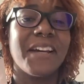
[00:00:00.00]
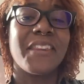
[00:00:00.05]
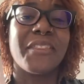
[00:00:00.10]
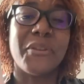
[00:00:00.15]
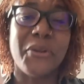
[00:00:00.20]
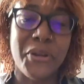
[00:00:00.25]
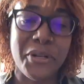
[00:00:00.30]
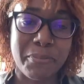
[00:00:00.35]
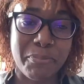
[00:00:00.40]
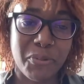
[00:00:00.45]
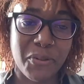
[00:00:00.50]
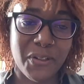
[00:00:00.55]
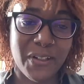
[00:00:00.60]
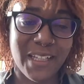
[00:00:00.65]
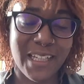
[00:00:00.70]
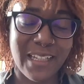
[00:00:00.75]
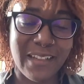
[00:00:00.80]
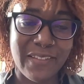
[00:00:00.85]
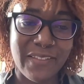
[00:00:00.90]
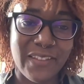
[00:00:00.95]
3rd book
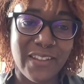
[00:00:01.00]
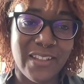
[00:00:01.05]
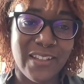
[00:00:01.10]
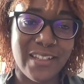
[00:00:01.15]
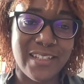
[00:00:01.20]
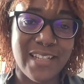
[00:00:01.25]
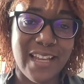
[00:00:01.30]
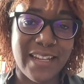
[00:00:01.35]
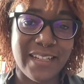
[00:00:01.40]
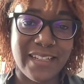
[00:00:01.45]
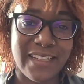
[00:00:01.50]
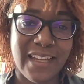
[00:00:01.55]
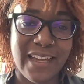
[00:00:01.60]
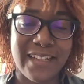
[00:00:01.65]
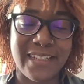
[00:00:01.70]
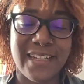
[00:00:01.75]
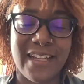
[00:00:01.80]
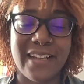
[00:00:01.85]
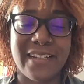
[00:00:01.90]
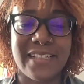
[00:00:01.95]
in the
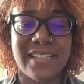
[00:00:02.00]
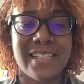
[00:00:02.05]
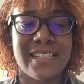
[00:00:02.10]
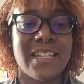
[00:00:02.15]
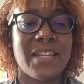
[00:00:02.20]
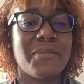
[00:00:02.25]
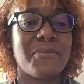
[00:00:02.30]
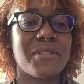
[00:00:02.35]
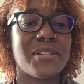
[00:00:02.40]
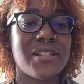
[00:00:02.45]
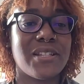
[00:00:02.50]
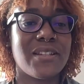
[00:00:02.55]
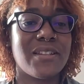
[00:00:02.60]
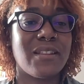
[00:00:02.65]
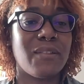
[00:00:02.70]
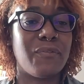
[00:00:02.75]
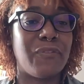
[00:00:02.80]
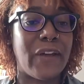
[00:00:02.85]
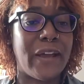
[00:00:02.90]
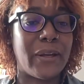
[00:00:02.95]
Dandelion Dynasty, which is
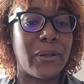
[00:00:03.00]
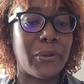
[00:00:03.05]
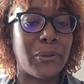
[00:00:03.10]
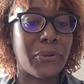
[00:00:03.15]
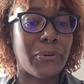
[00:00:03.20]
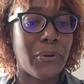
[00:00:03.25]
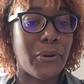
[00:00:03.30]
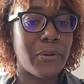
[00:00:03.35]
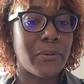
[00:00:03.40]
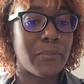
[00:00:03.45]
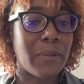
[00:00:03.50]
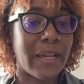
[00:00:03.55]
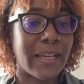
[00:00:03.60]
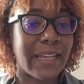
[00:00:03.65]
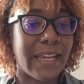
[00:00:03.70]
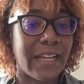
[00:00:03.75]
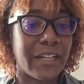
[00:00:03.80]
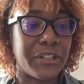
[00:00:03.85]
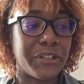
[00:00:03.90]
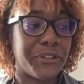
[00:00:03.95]
The Veiled Throne by
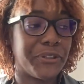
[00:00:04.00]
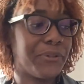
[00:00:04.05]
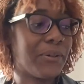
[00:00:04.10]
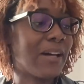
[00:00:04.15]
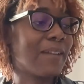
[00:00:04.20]
Ken Liu.